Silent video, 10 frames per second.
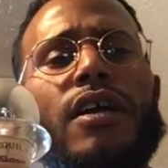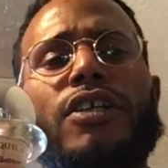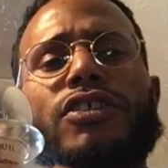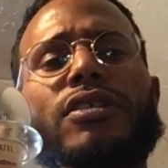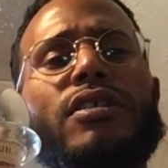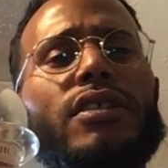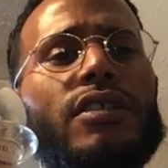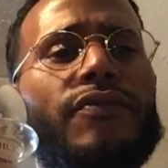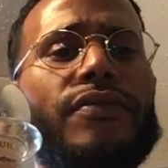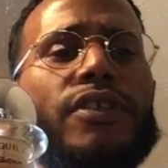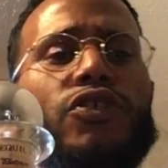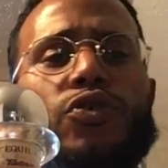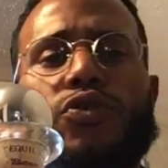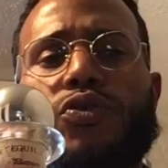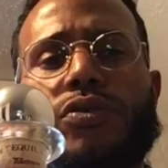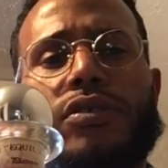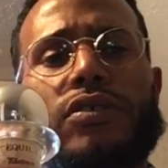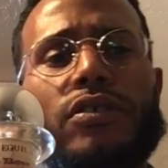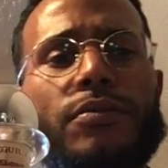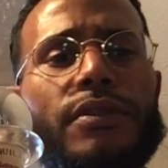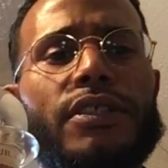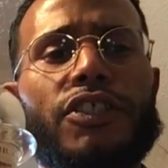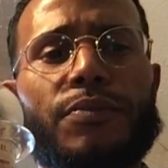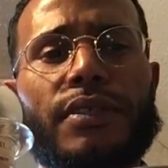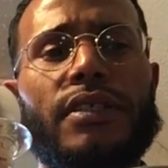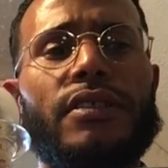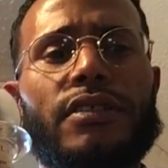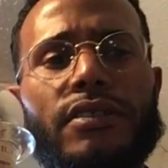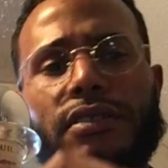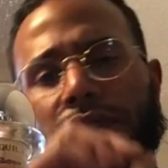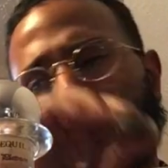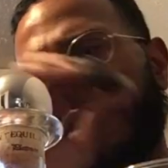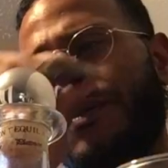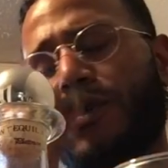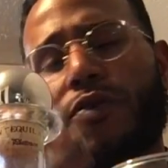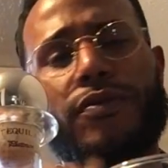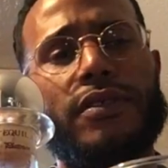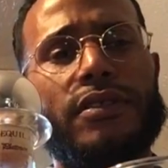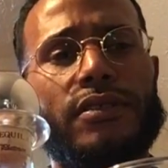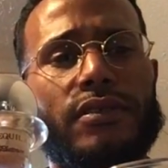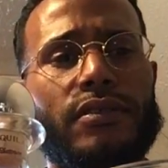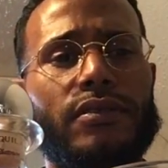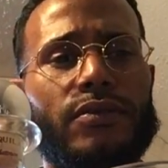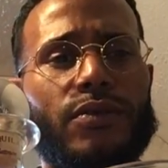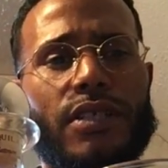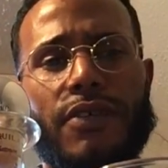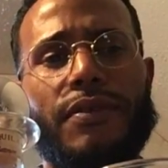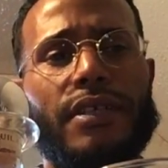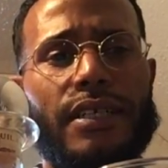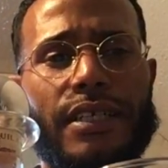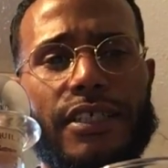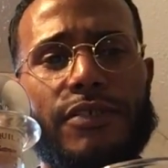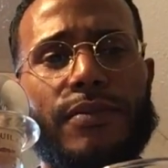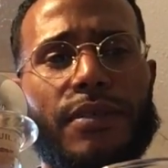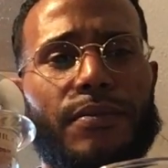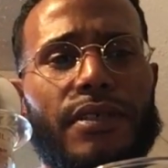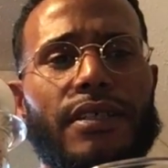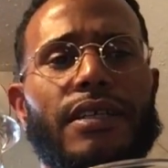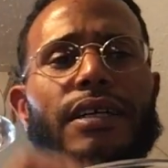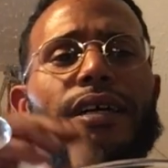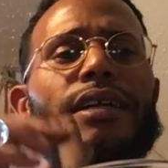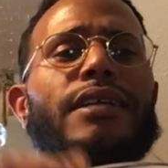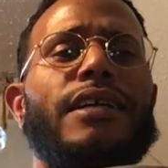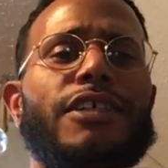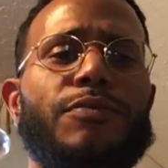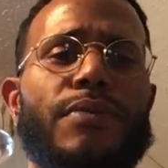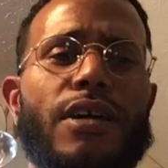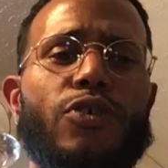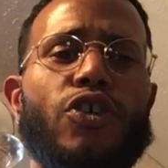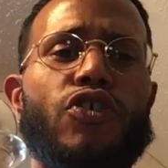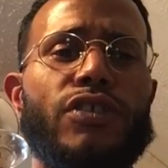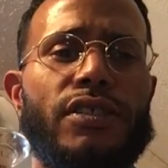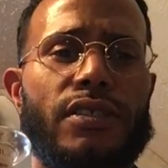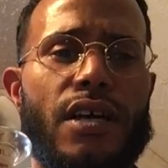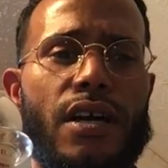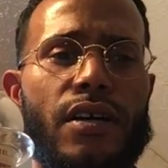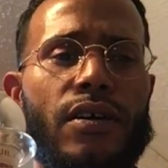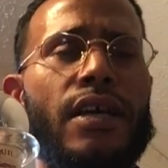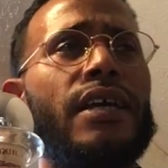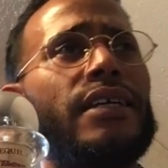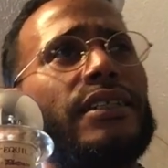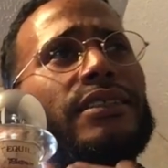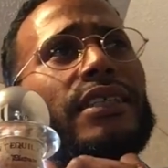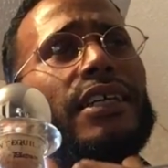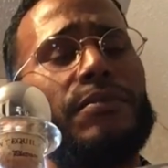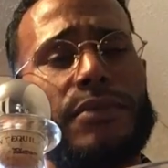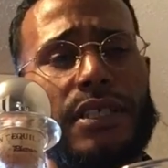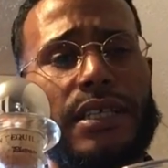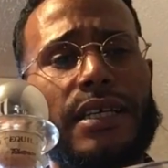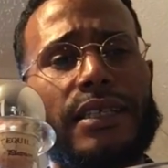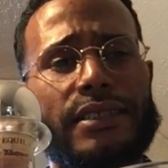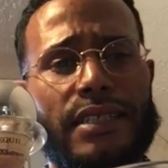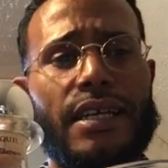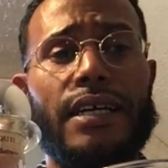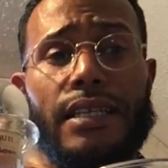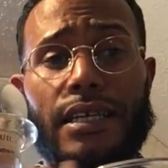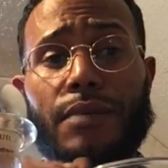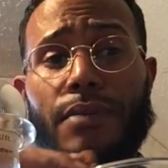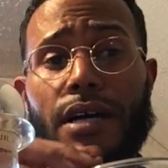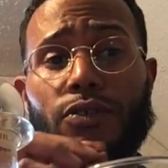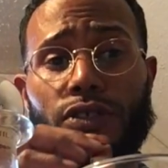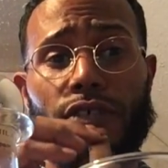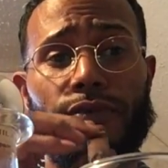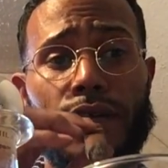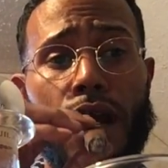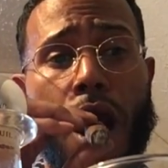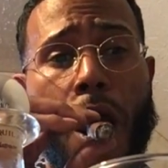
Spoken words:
A certain individual, you know what I mean, slept over, whatever the case may be, and I got a nice bottle of Cristal. It's empty. Like I said, I collect bottles, correct?